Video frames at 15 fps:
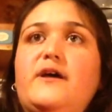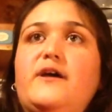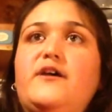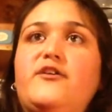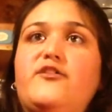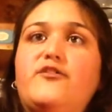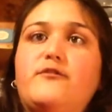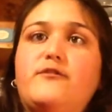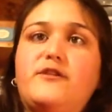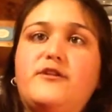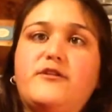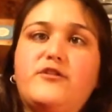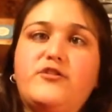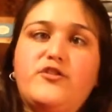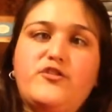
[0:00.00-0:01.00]
So you
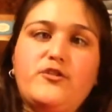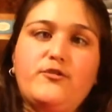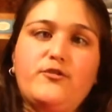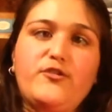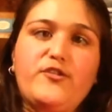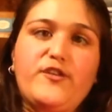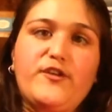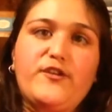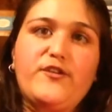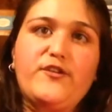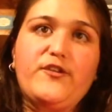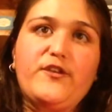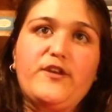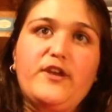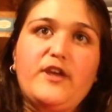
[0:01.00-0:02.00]
can just use
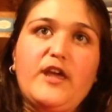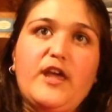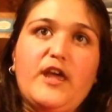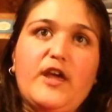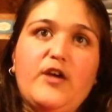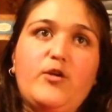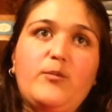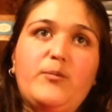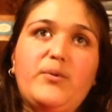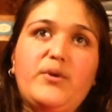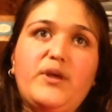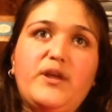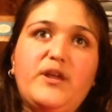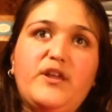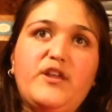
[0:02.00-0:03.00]
this help
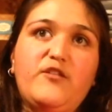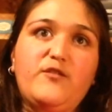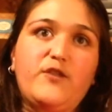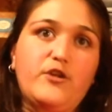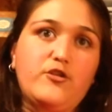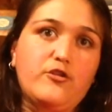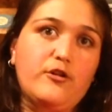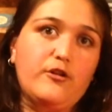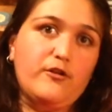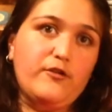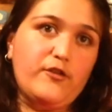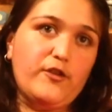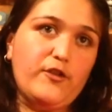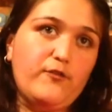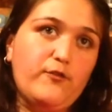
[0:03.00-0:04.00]
feature,
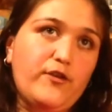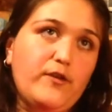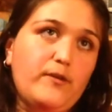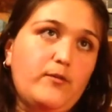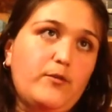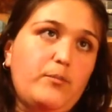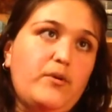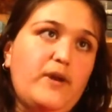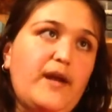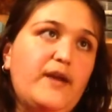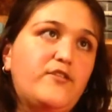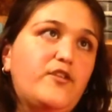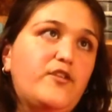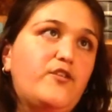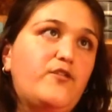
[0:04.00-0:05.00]
this VoiceOver
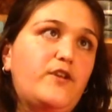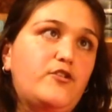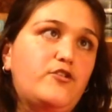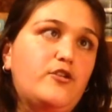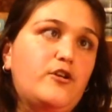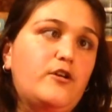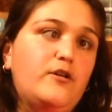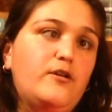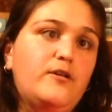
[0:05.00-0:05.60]
Practice feature,